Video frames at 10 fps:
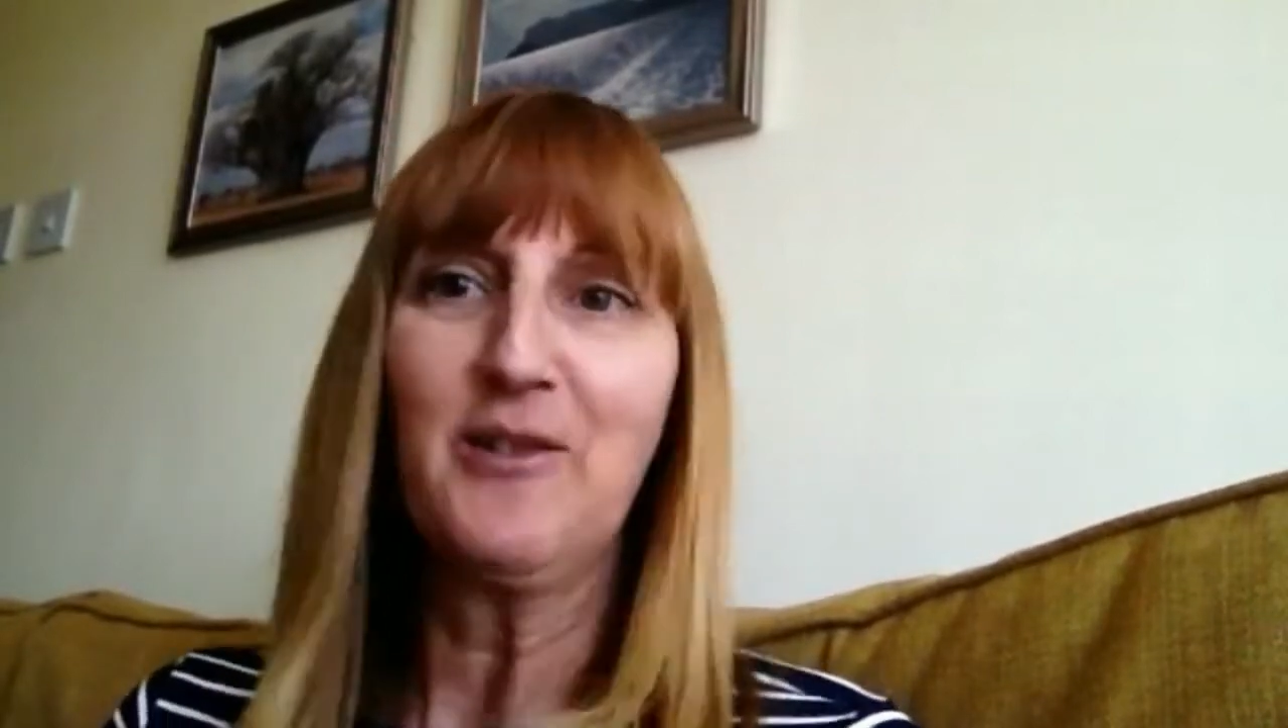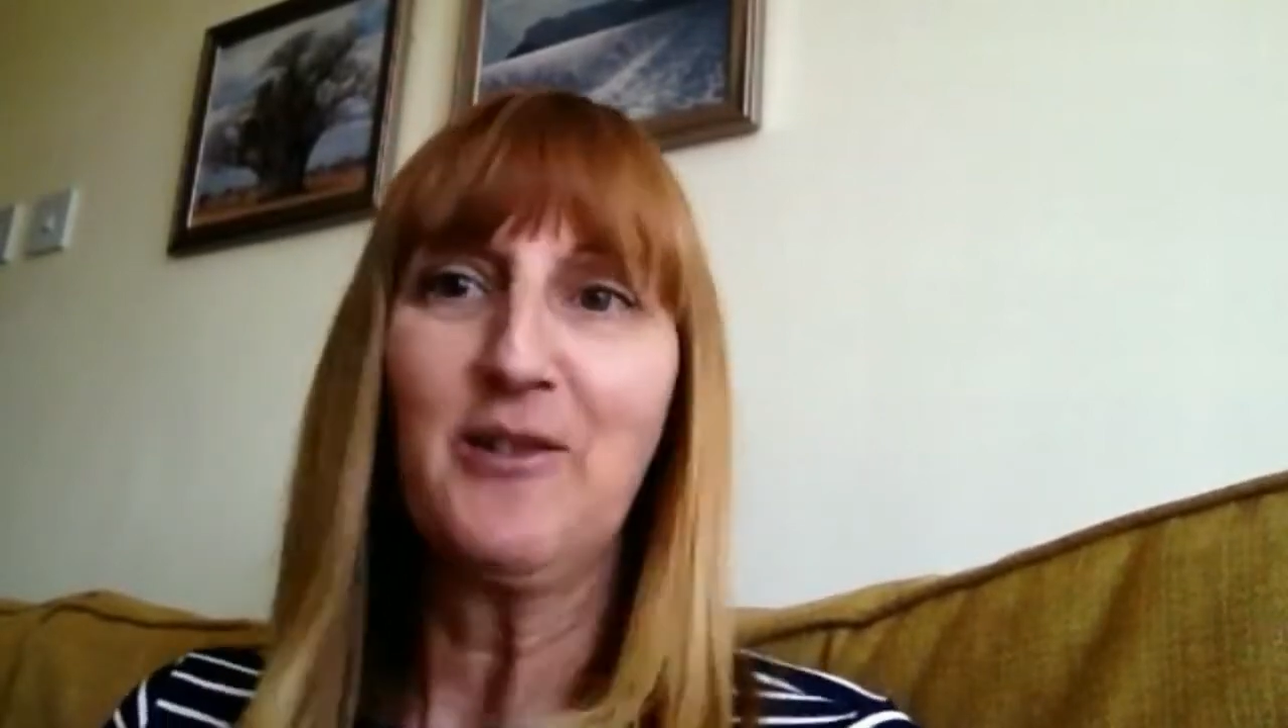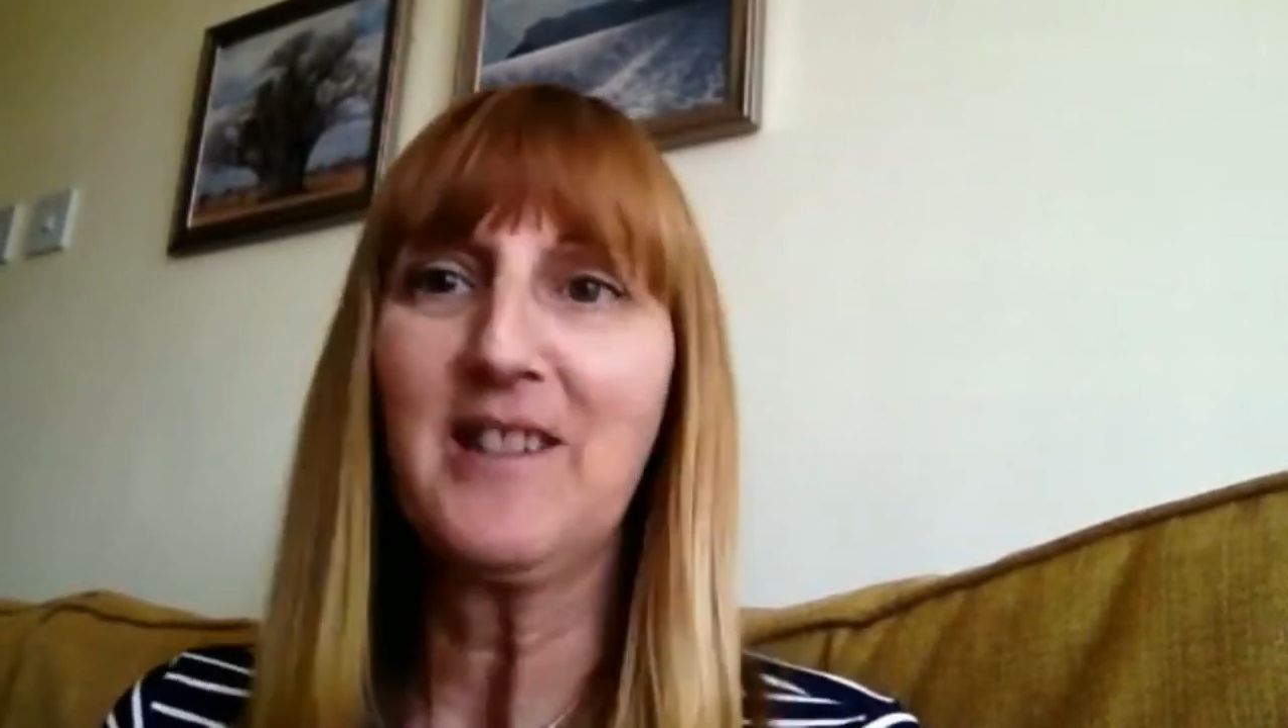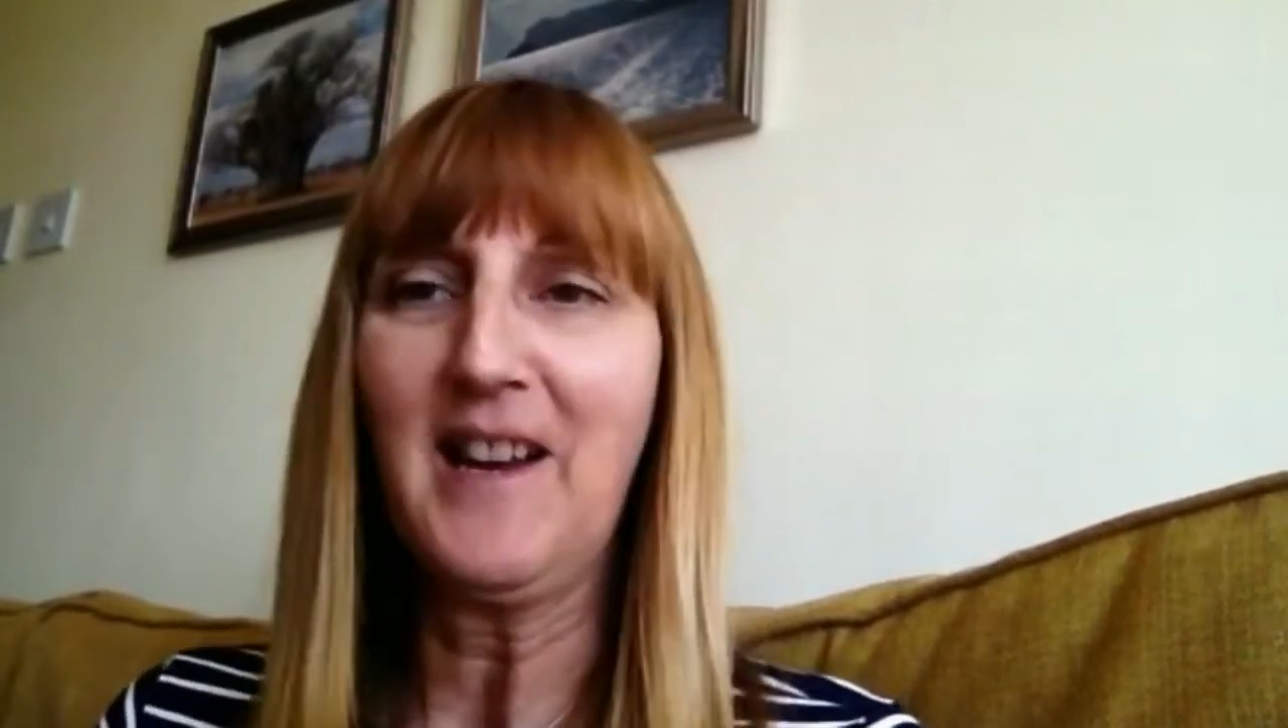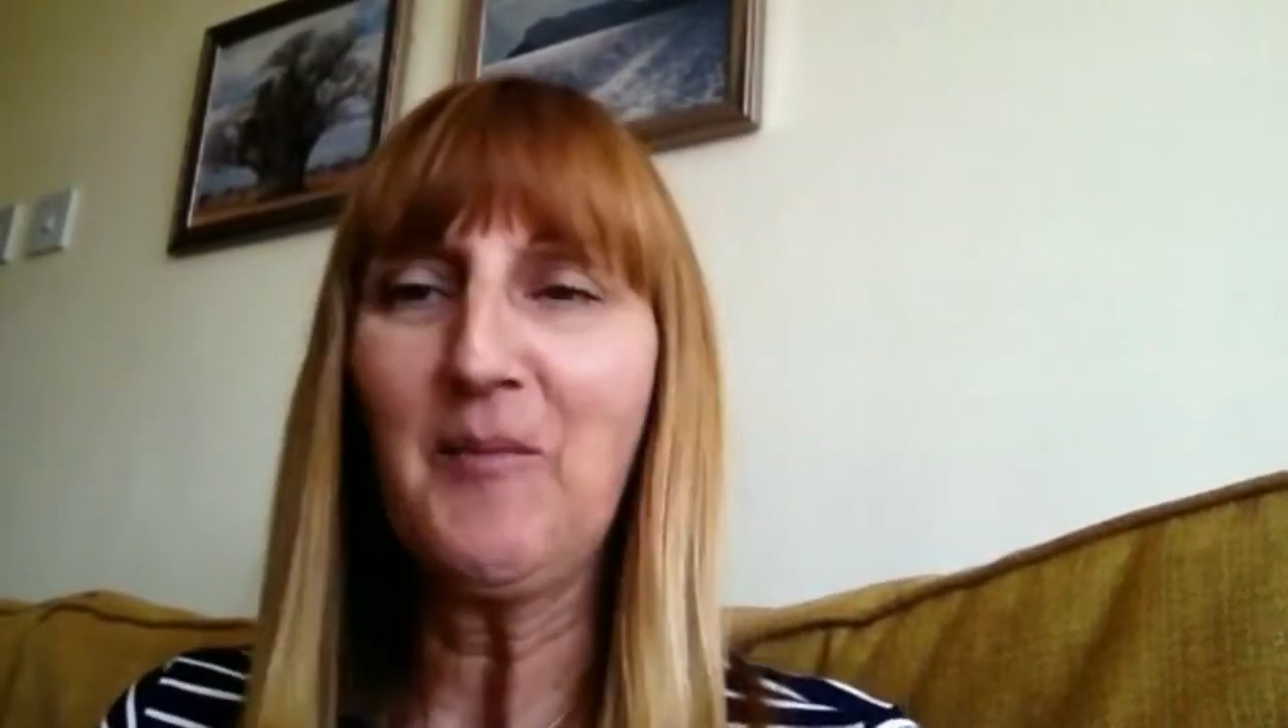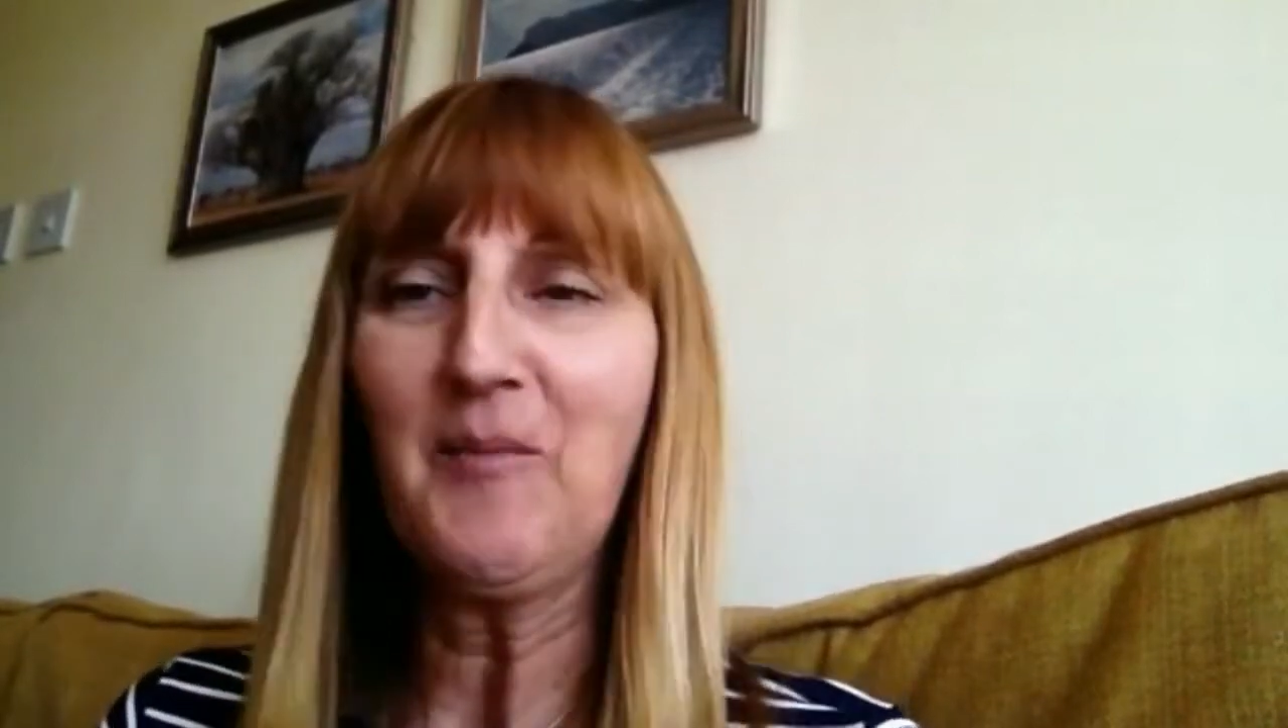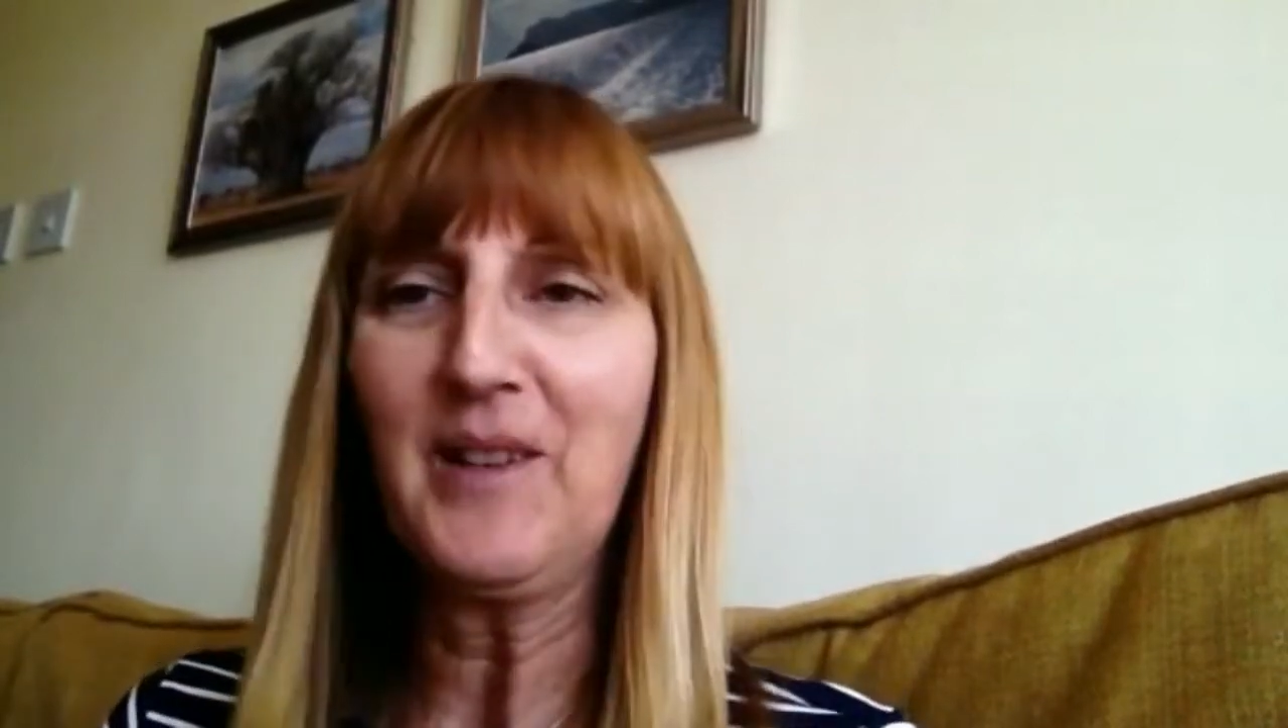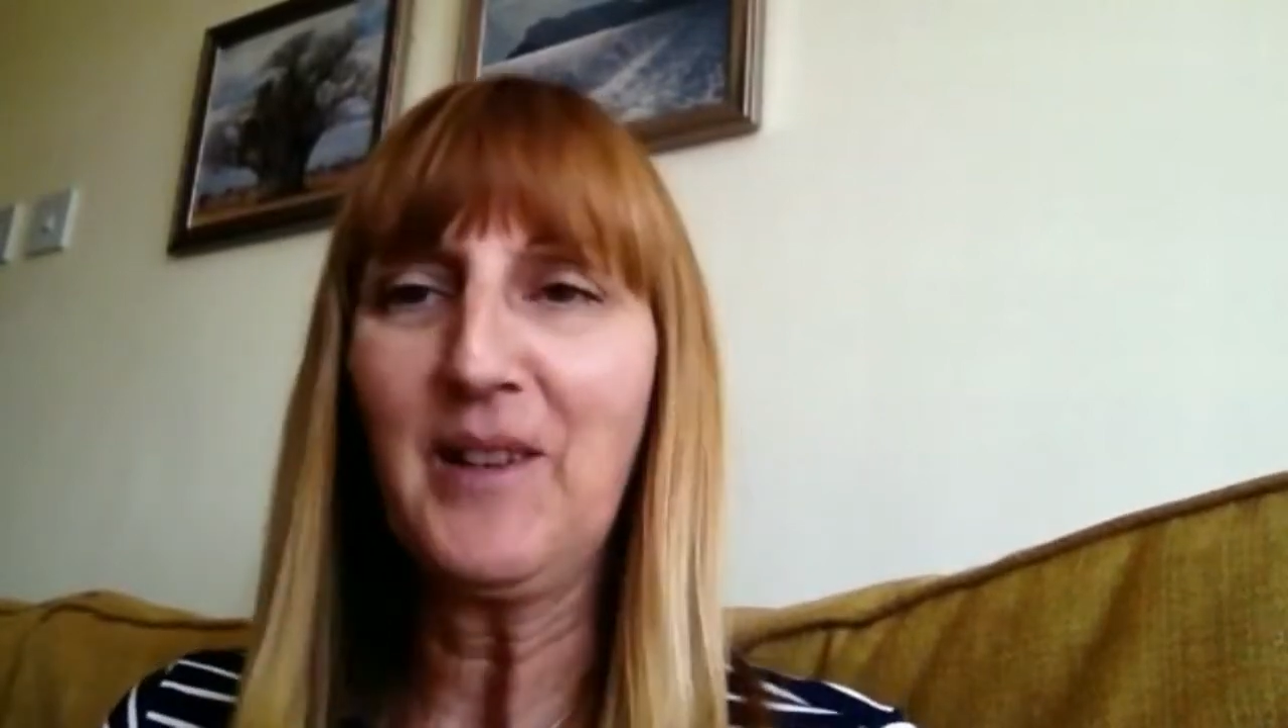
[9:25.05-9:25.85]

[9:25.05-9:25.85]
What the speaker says: used to that,